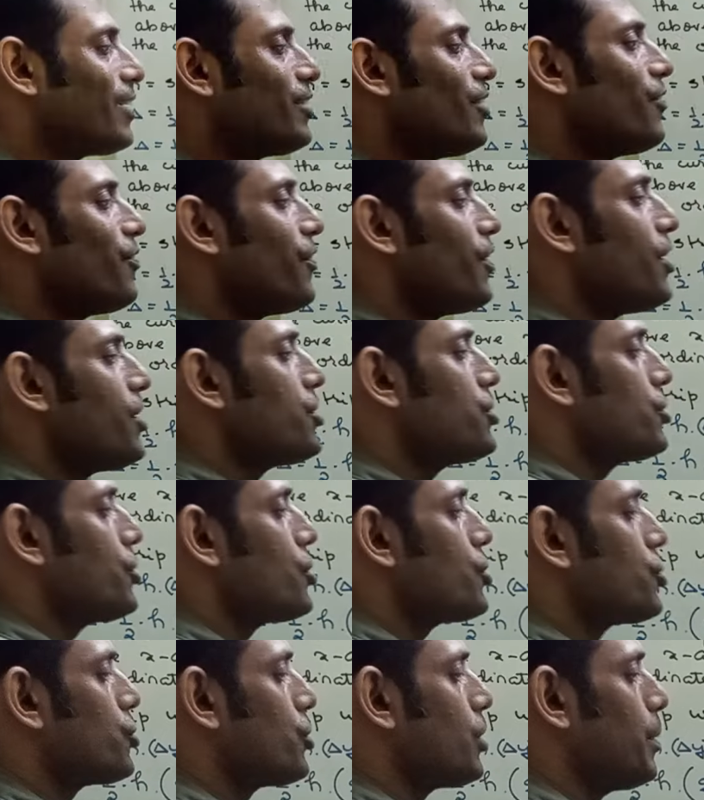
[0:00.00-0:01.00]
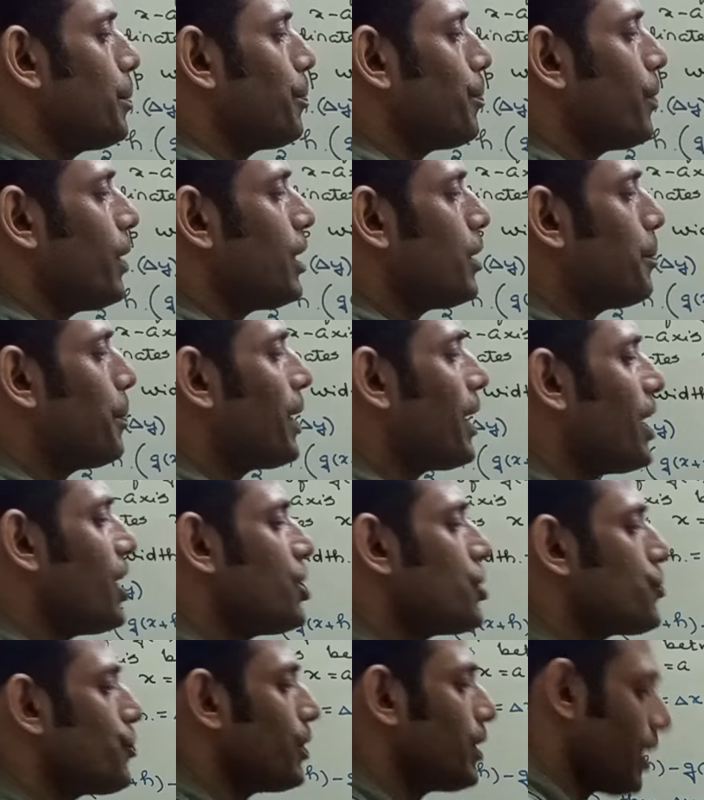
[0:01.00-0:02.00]
at the first strip, it
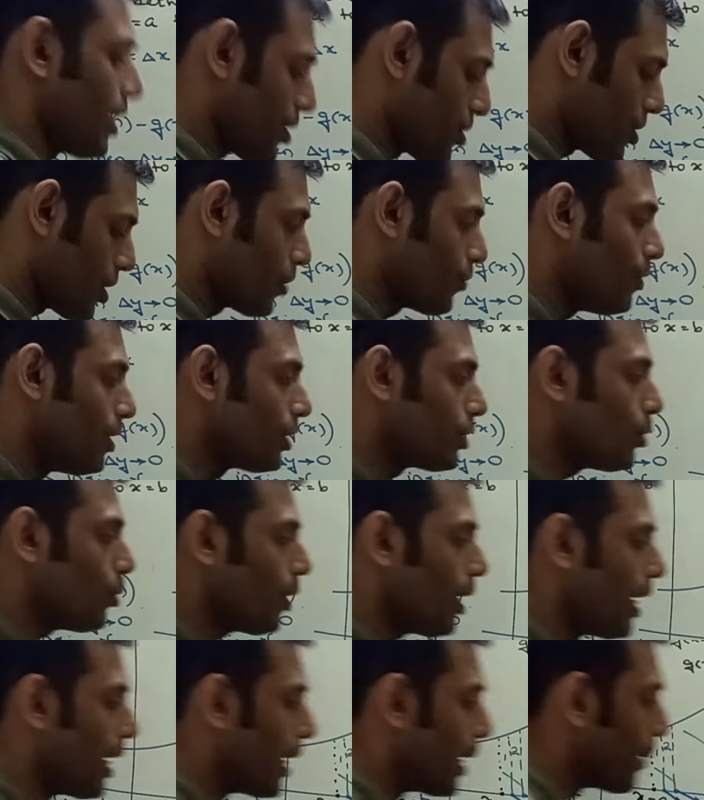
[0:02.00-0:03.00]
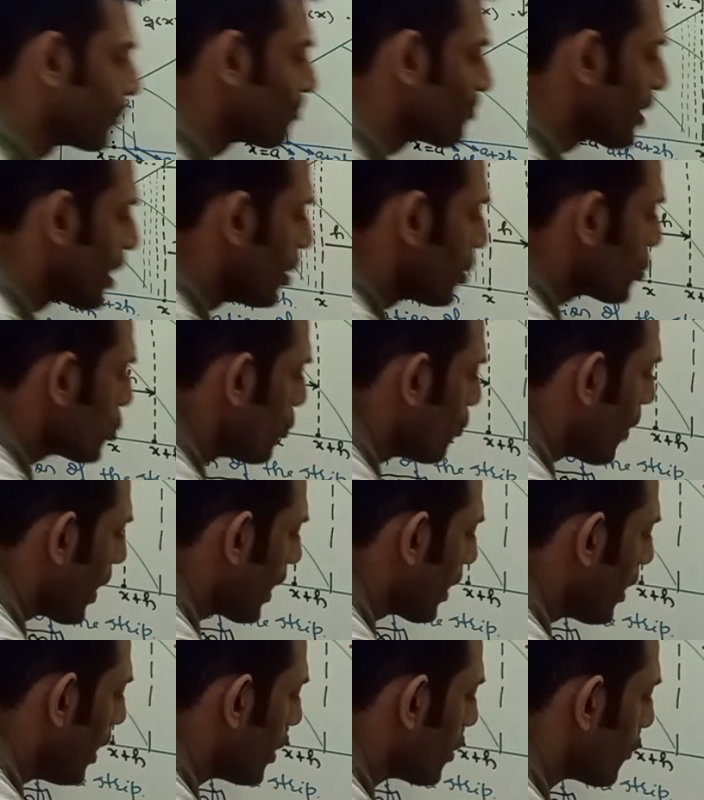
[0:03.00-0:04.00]
begins with x equal to a. So
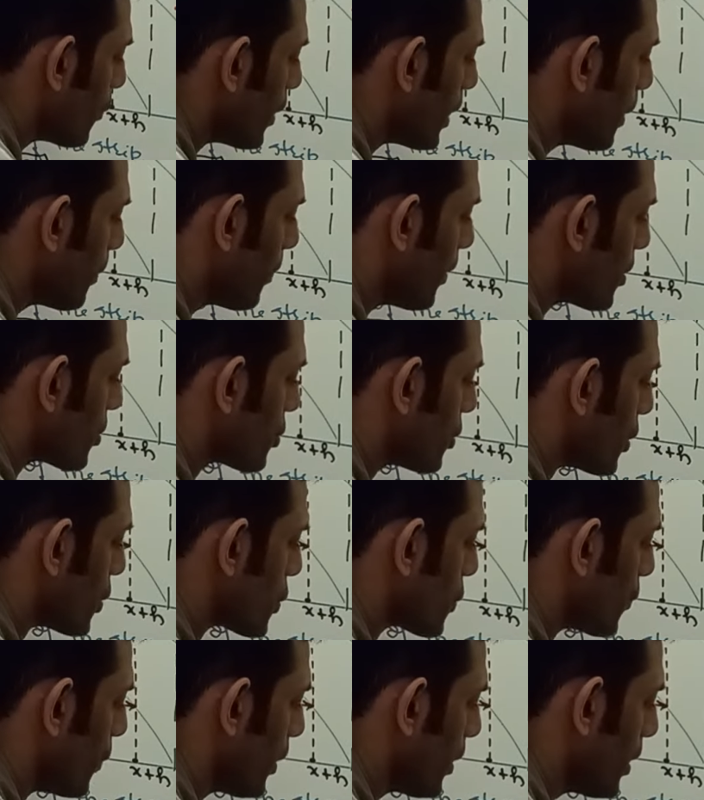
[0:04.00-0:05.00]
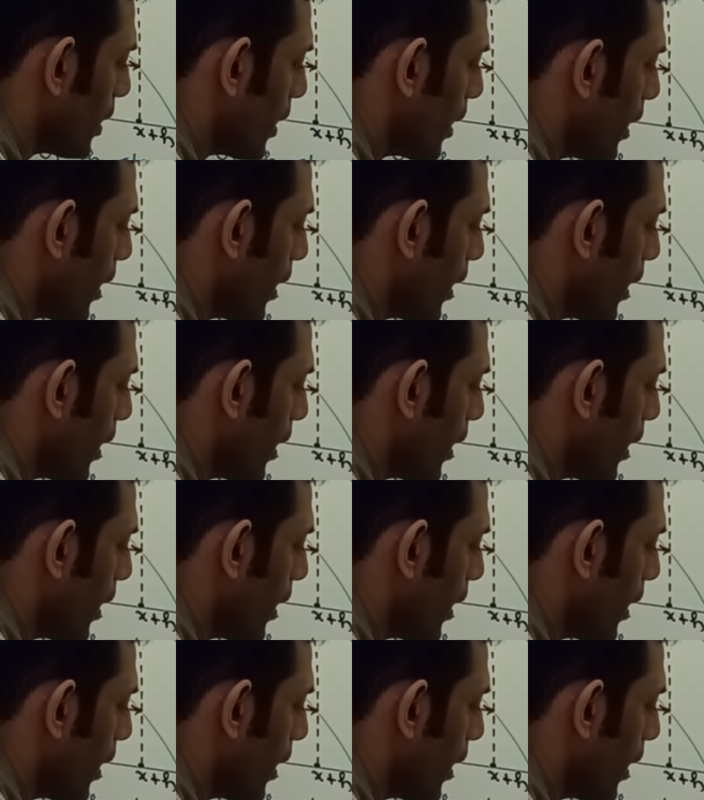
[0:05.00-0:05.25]
why can't we replace this with